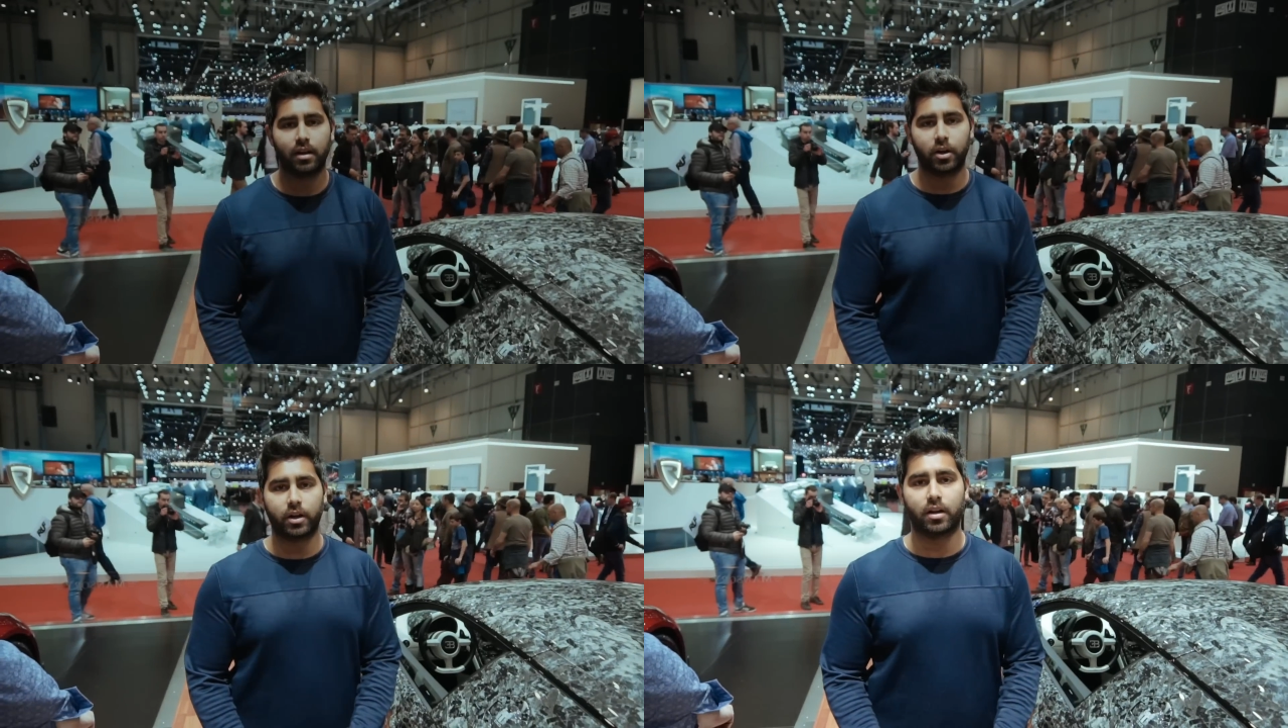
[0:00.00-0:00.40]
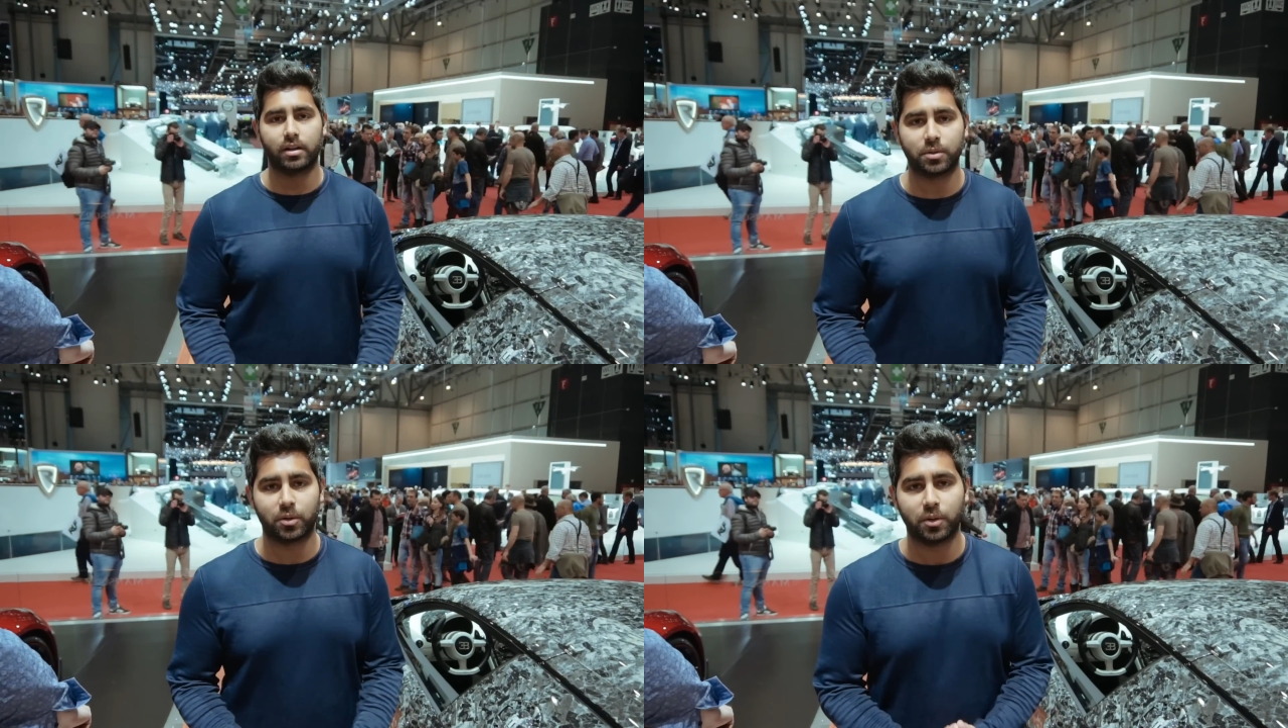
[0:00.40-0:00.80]
Okay
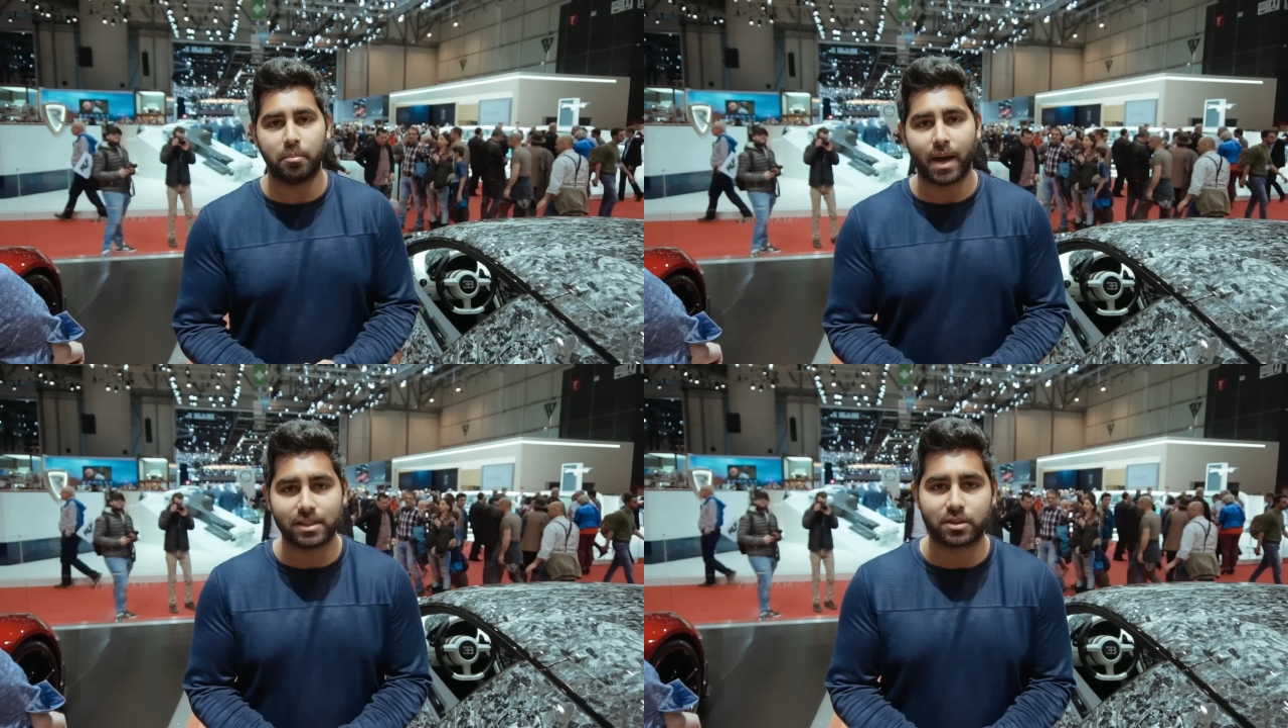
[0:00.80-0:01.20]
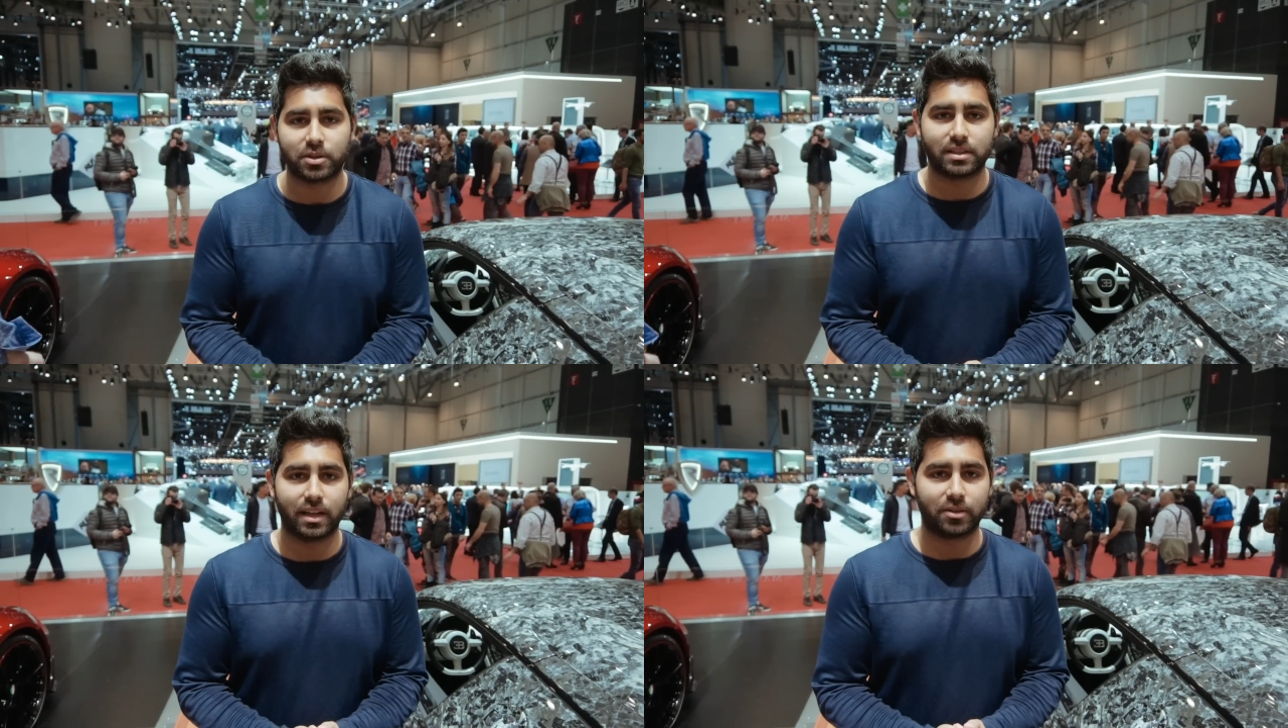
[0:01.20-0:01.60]
guys, we're on the
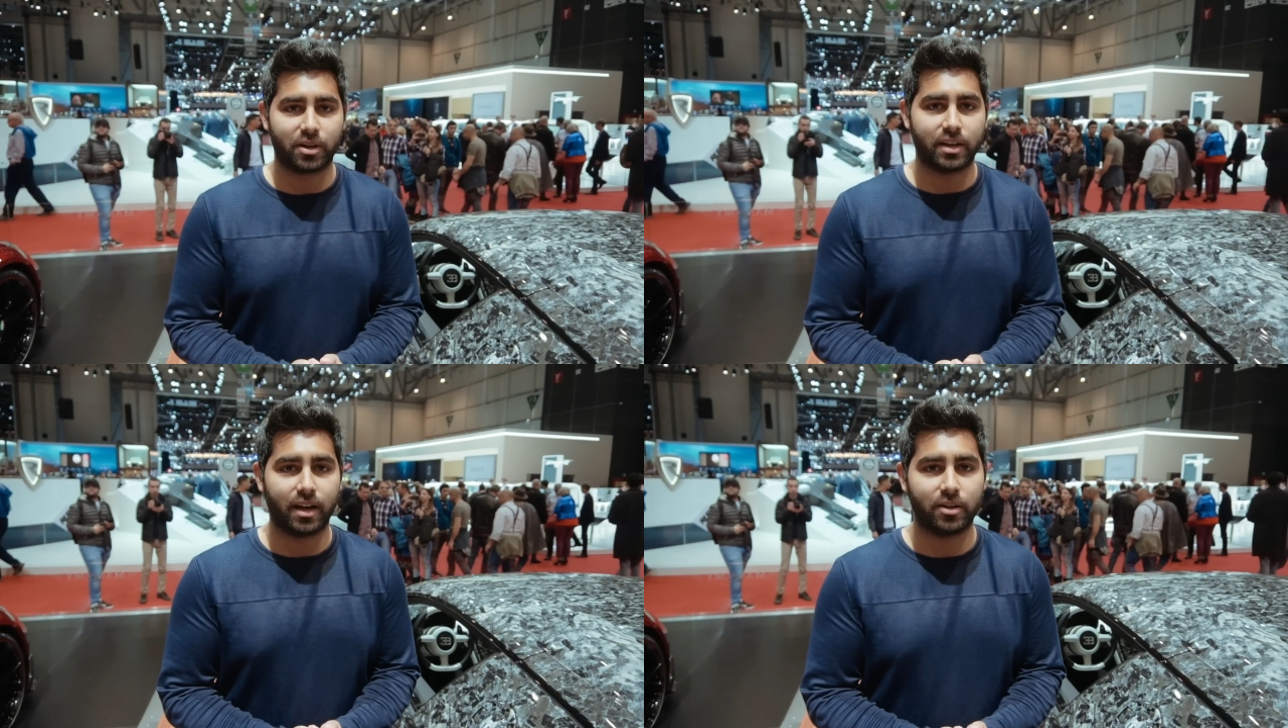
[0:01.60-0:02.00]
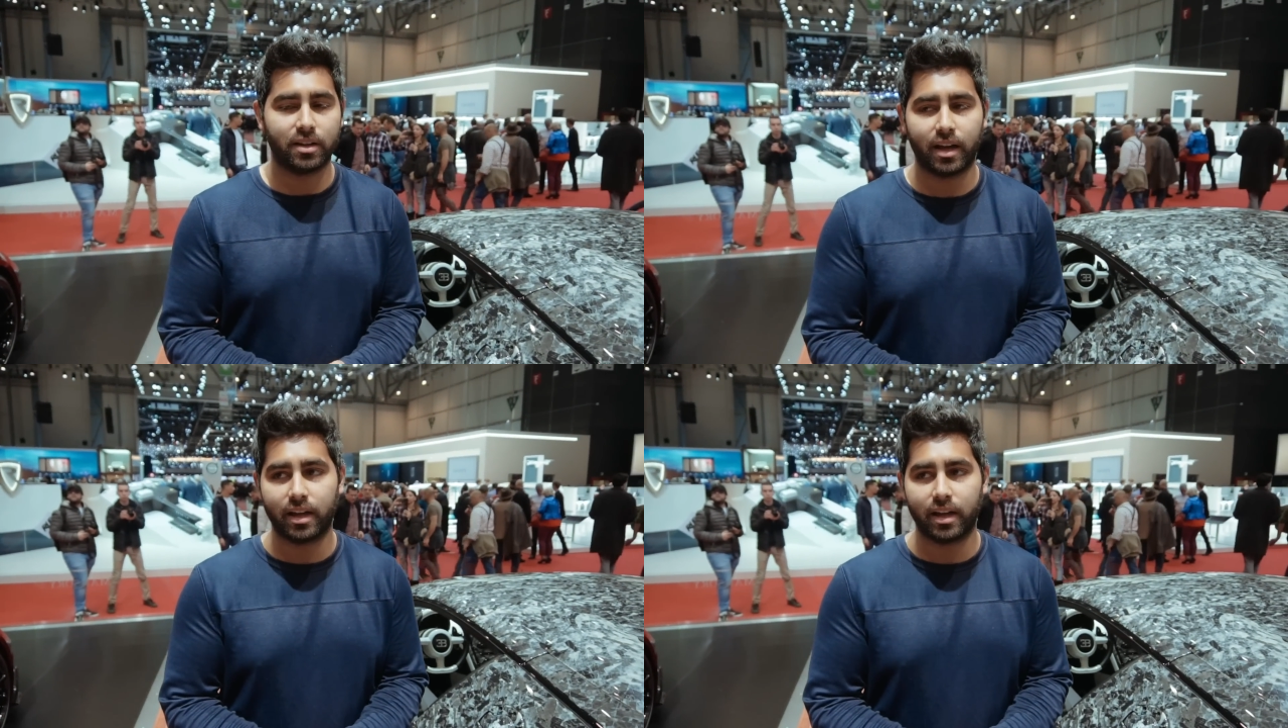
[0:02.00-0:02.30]
Mansory stand right now,